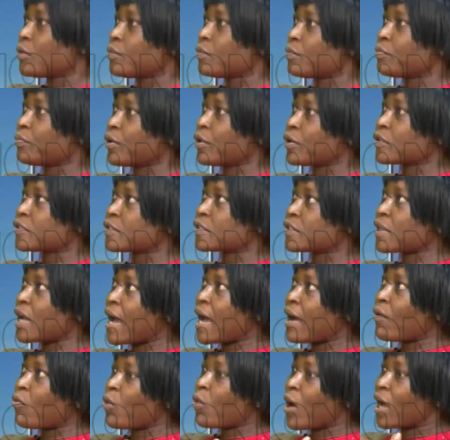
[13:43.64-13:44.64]
But
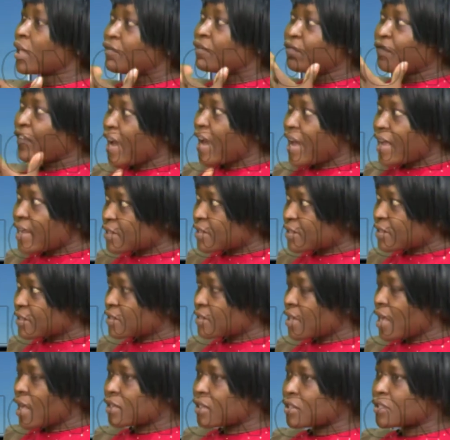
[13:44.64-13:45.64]
I would advise
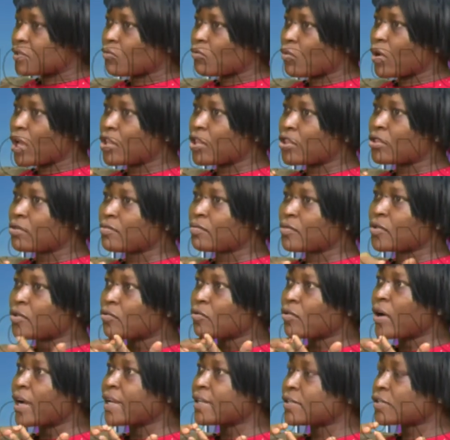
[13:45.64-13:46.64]
that when
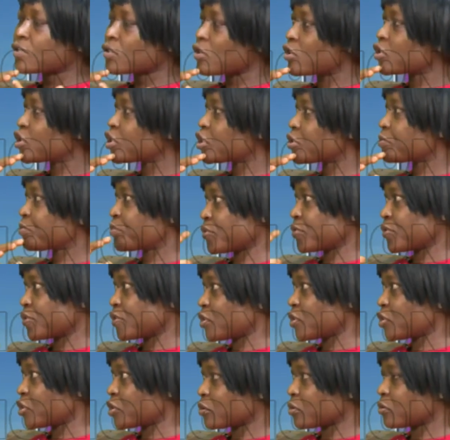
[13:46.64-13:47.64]
you are in such
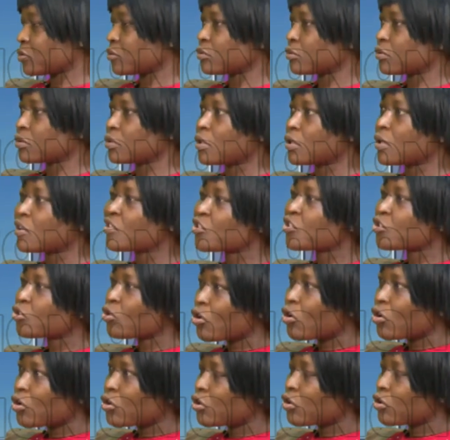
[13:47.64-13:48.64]
position,
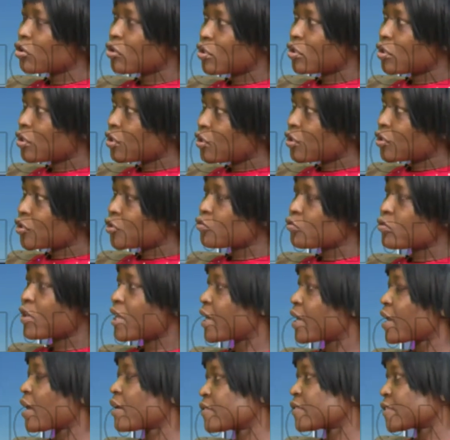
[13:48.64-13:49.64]
talk to
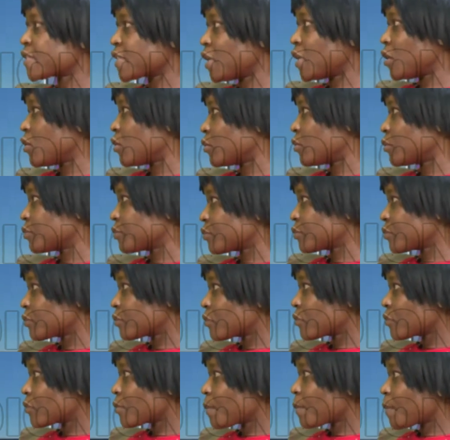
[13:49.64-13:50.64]
a counselor.
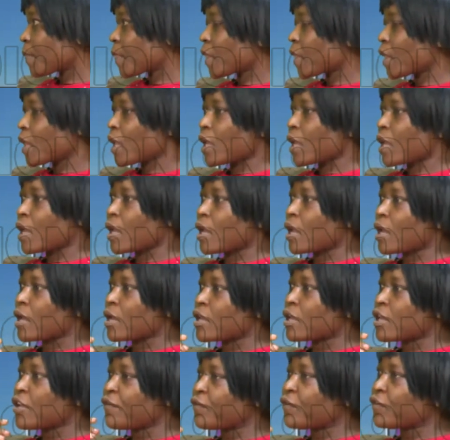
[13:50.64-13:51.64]

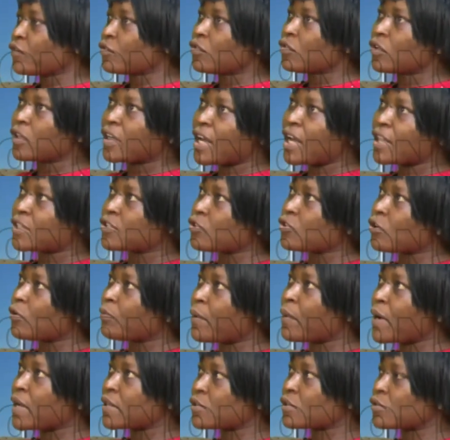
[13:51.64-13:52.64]
If you look at your
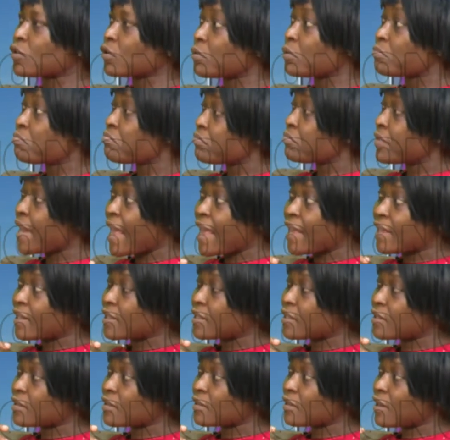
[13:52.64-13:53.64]
pastor, like
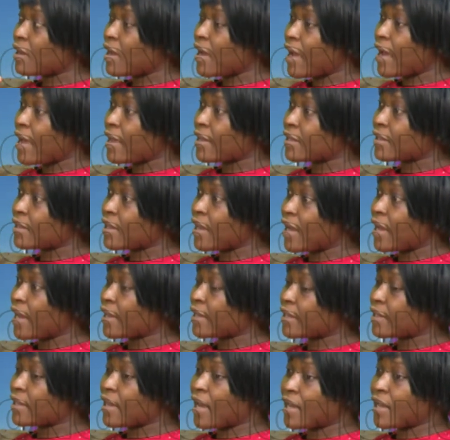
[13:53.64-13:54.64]
I,
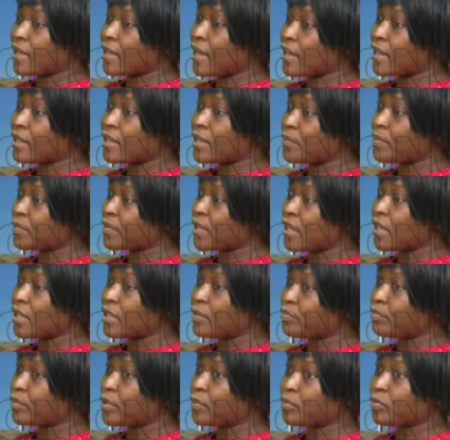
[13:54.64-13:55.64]
I, I, keep
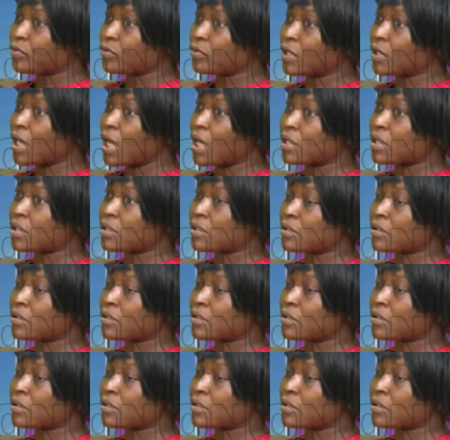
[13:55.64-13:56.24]
telling people that